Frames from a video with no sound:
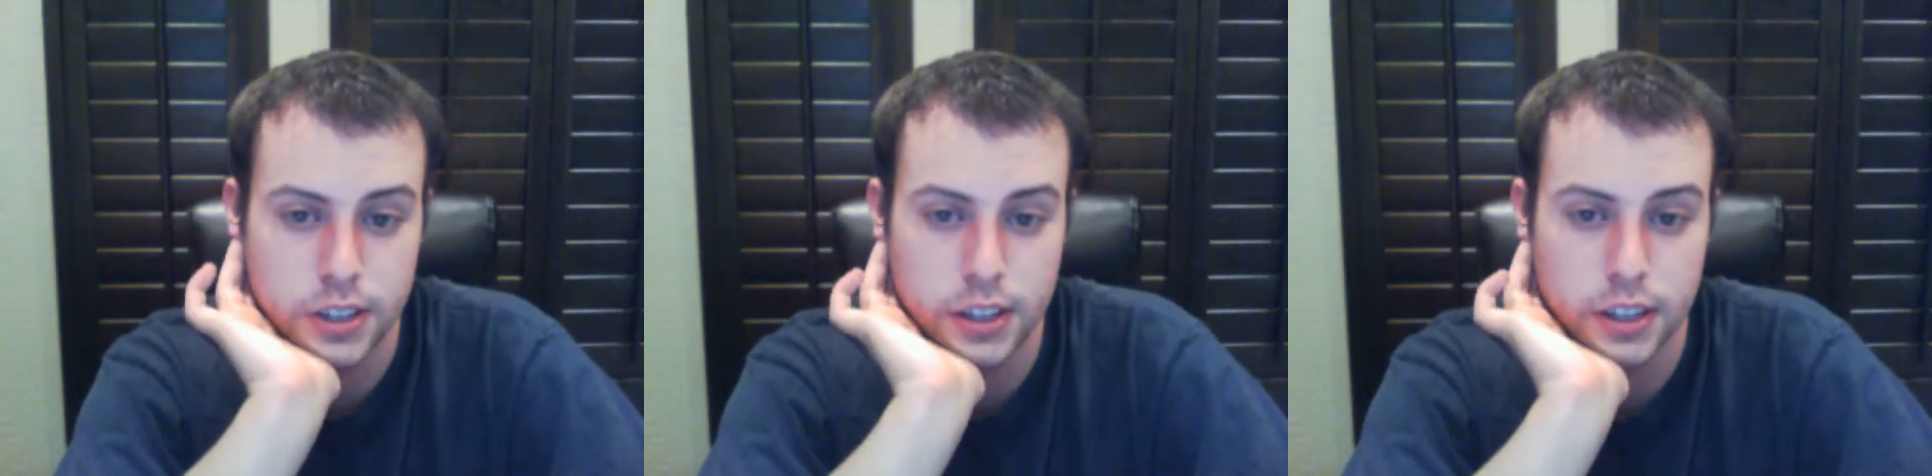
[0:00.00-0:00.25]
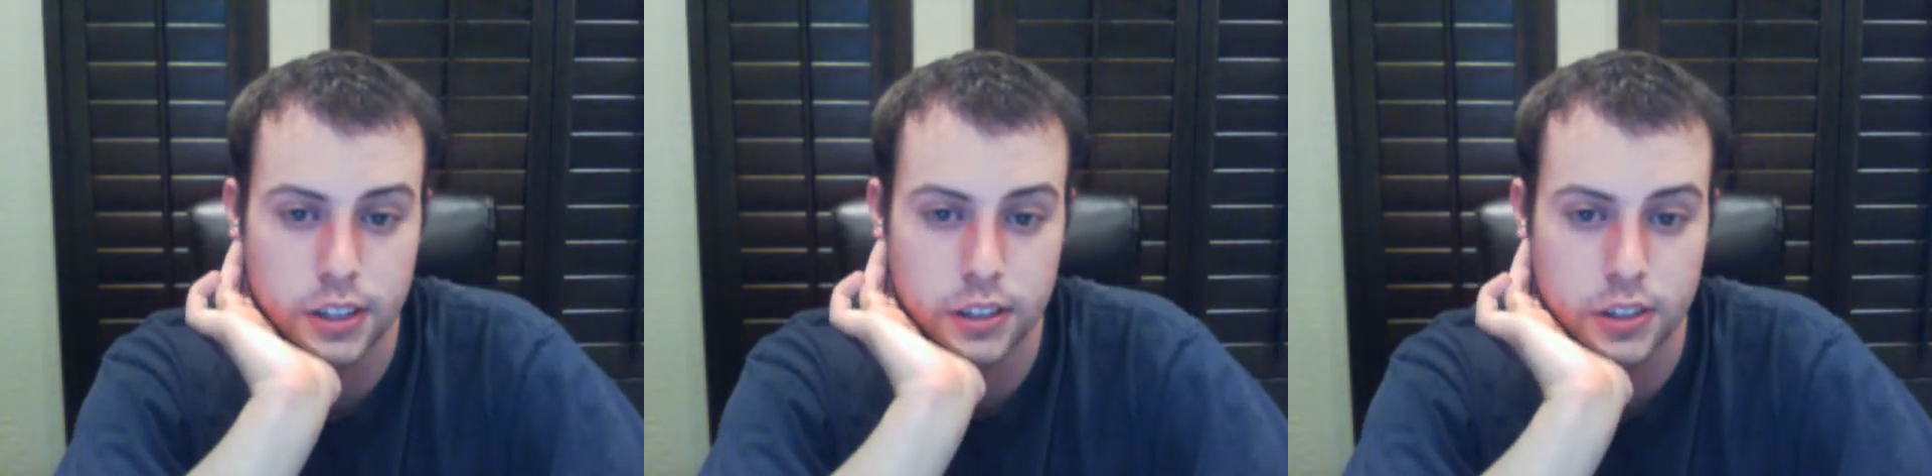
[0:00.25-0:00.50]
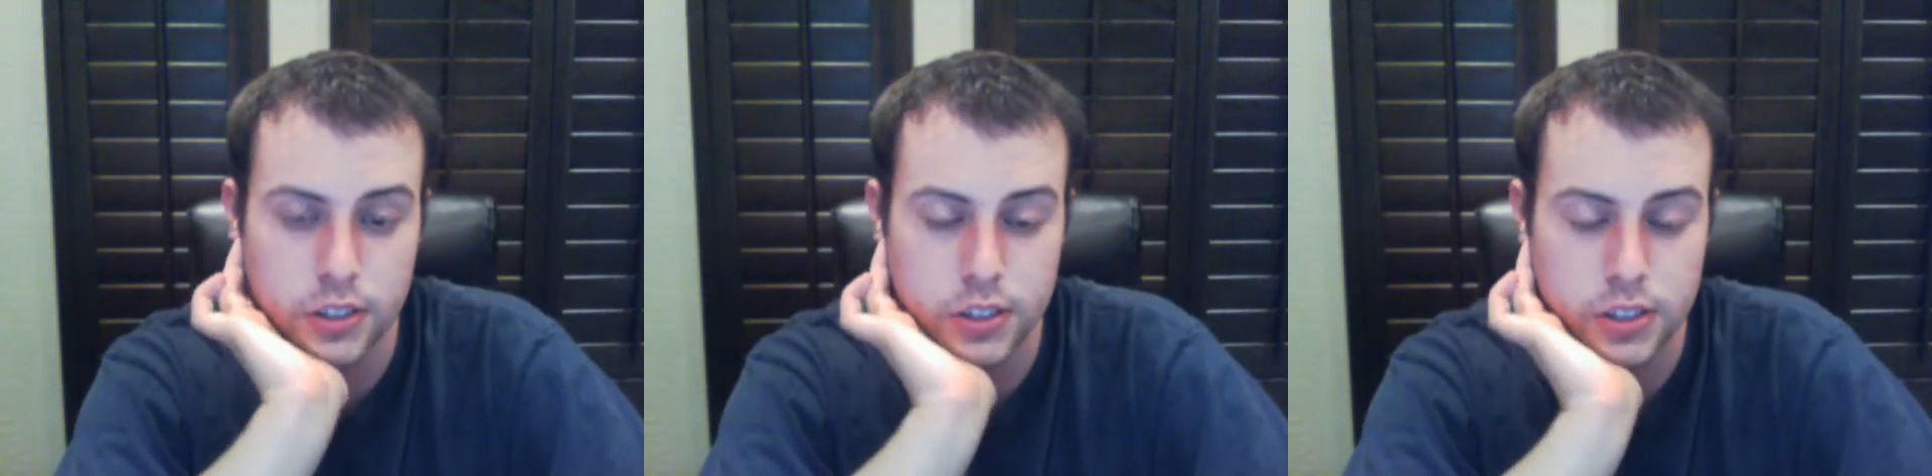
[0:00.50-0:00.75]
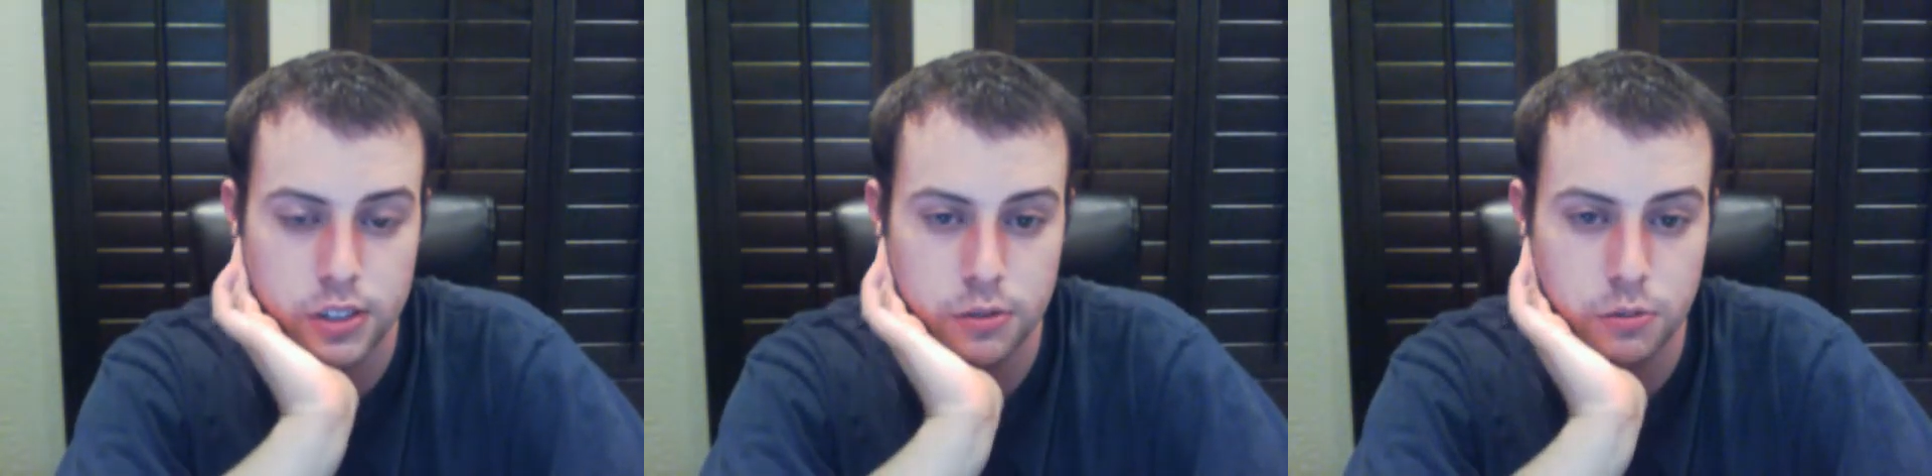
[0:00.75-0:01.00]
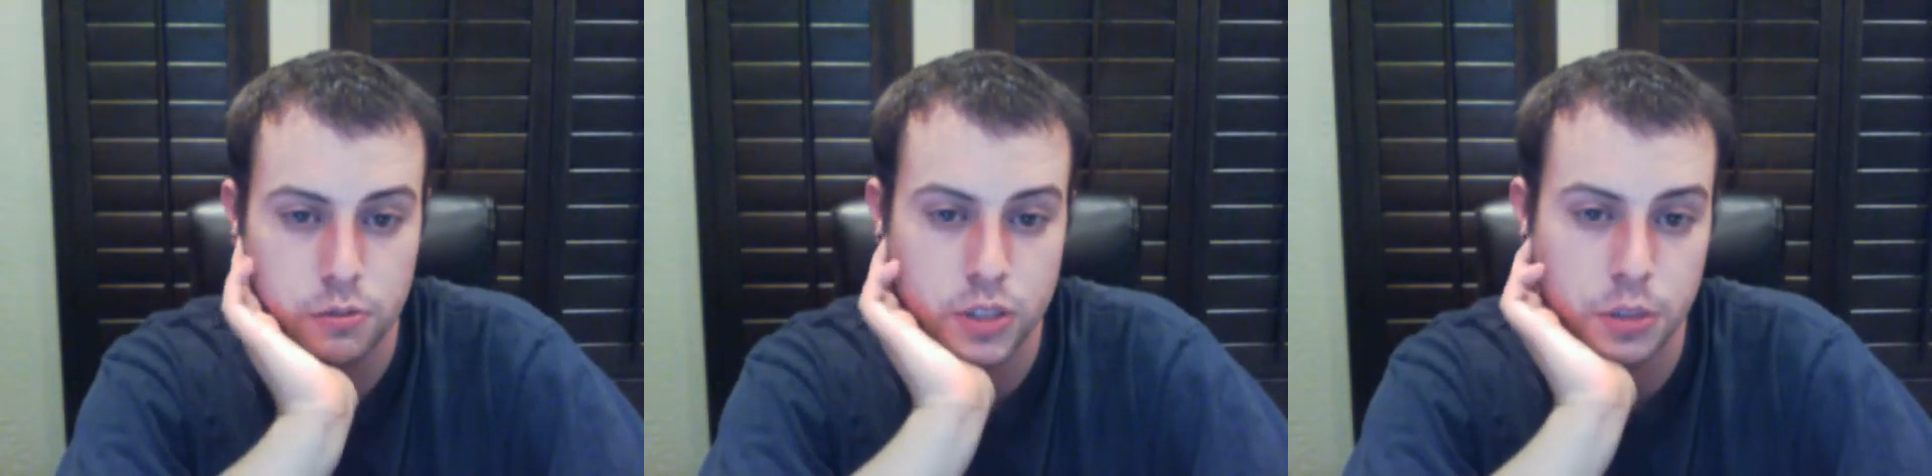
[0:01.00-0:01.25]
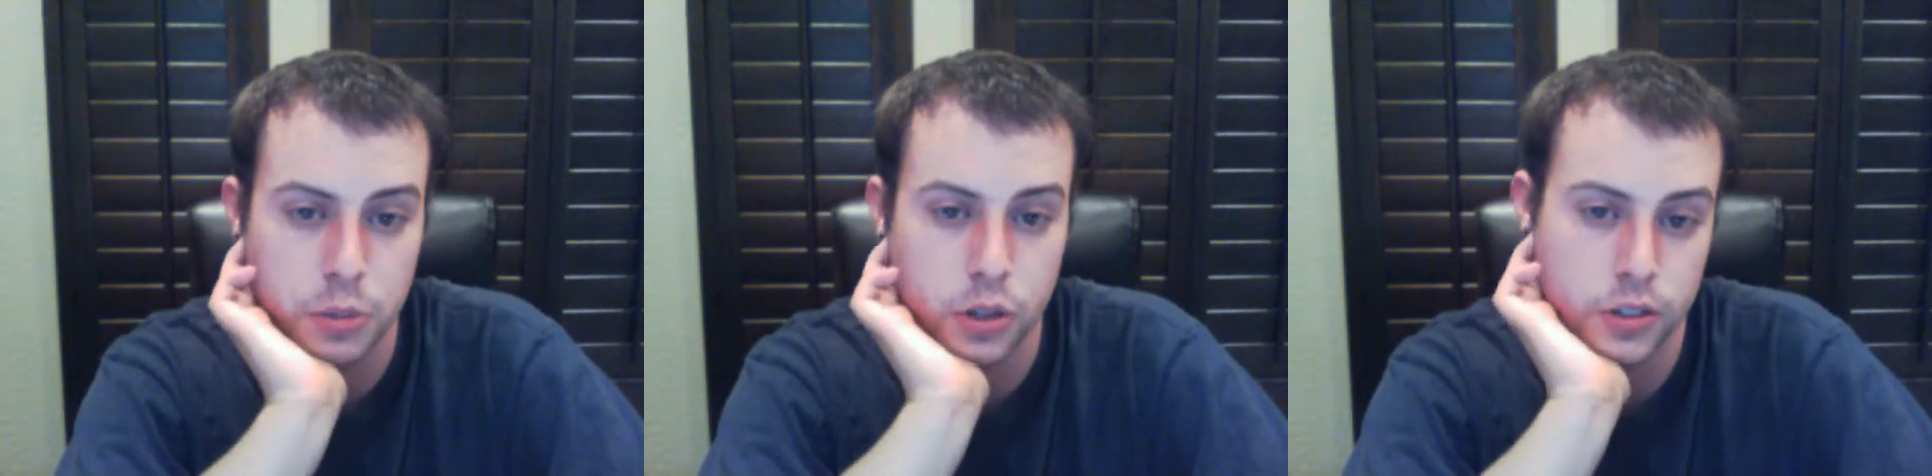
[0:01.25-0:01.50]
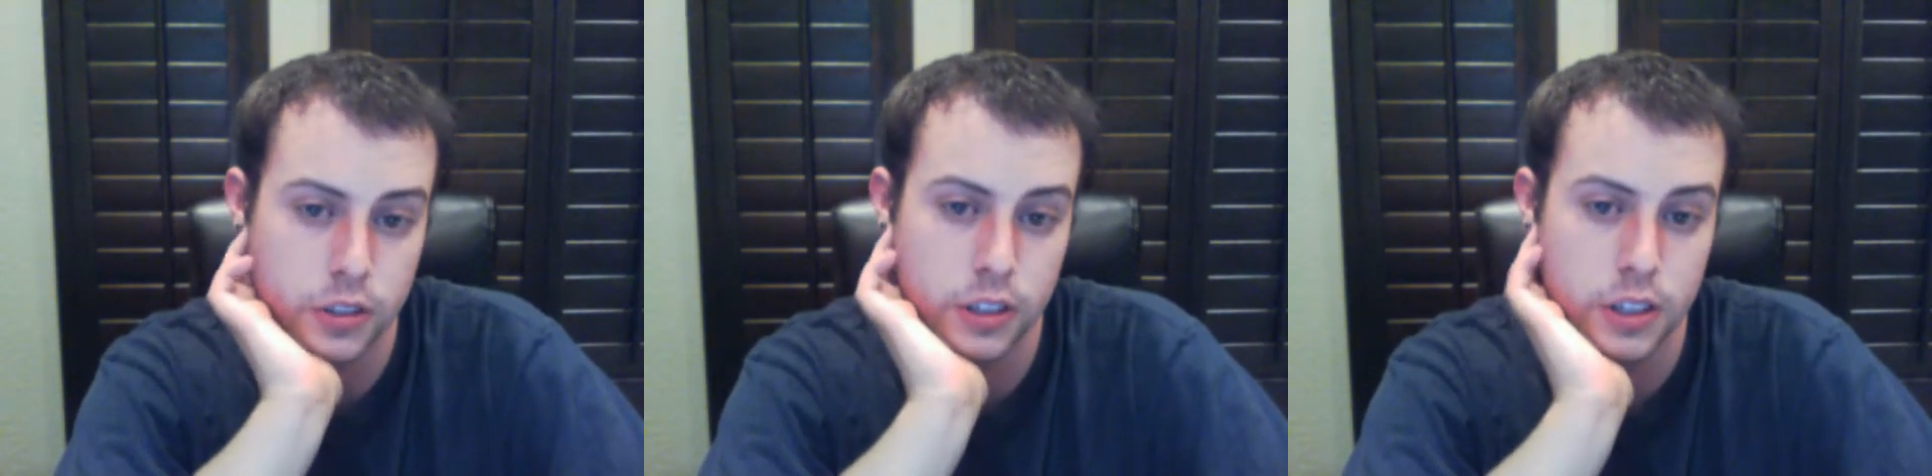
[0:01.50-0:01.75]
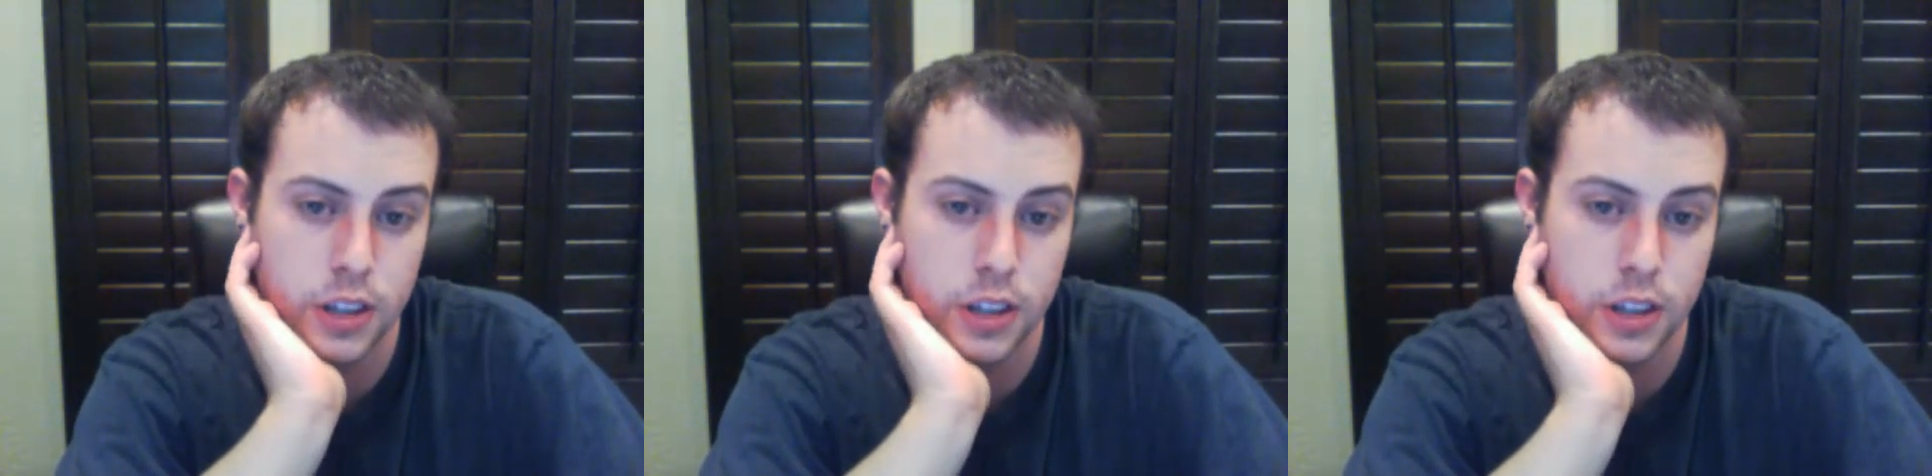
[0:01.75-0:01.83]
and he's supposedly